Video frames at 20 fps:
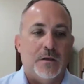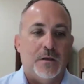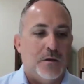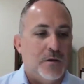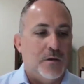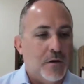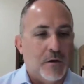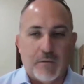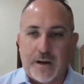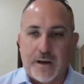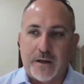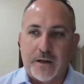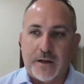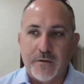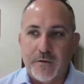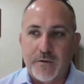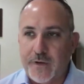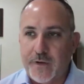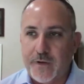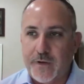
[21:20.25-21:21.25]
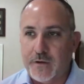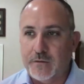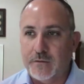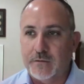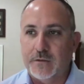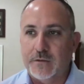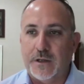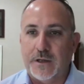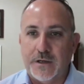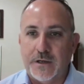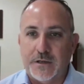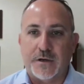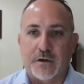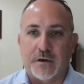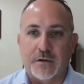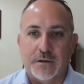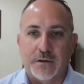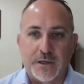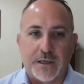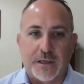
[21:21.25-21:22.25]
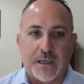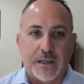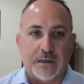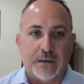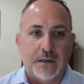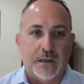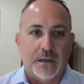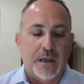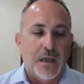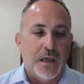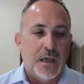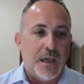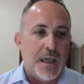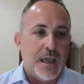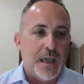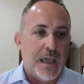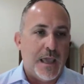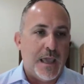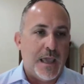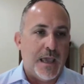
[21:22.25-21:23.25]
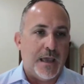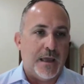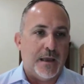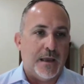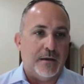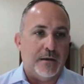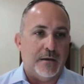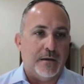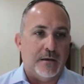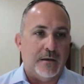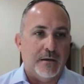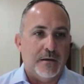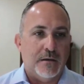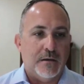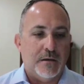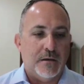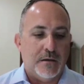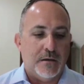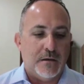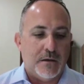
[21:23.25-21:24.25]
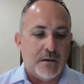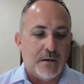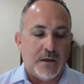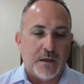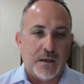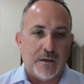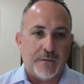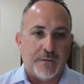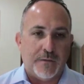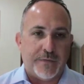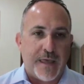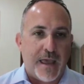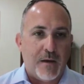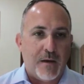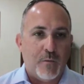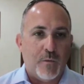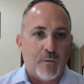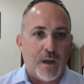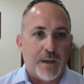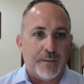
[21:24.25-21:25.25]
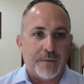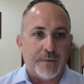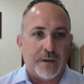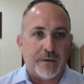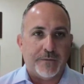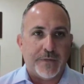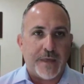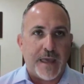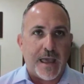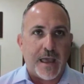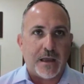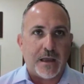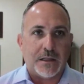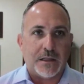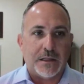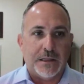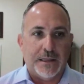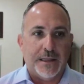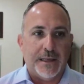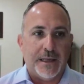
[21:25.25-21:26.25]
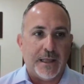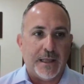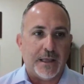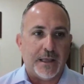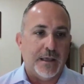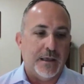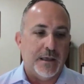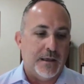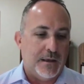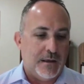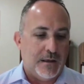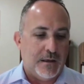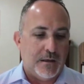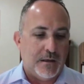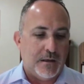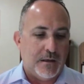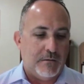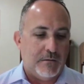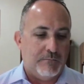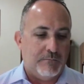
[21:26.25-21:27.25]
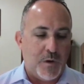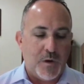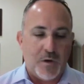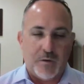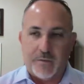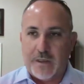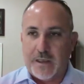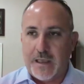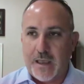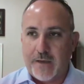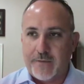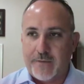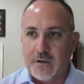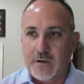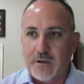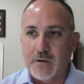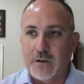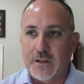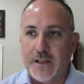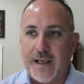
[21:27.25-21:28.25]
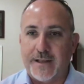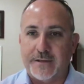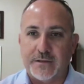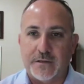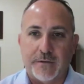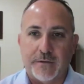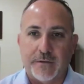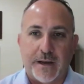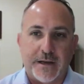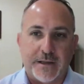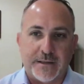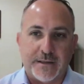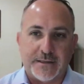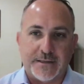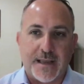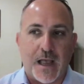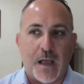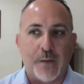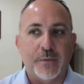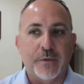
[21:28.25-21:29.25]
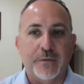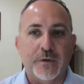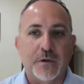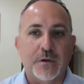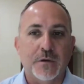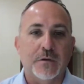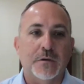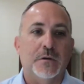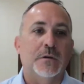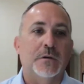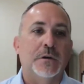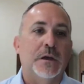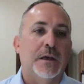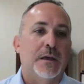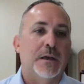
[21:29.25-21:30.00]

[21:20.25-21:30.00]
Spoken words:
You go right on your phone and you start looking. And if that clinic, boom, they have the Google ads. They're right at the top of Google.